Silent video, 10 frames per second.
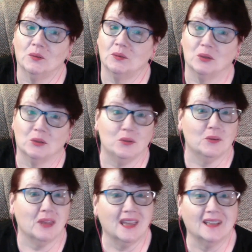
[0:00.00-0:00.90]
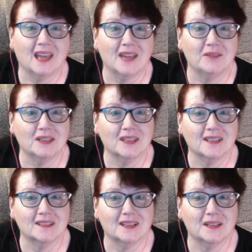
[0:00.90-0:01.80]
no. You can't liven
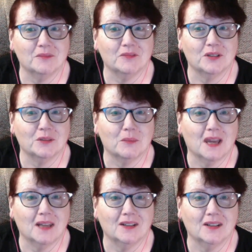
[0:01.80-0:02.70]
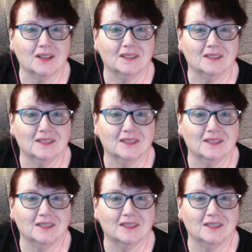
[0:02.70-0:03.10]
things up for the monarch?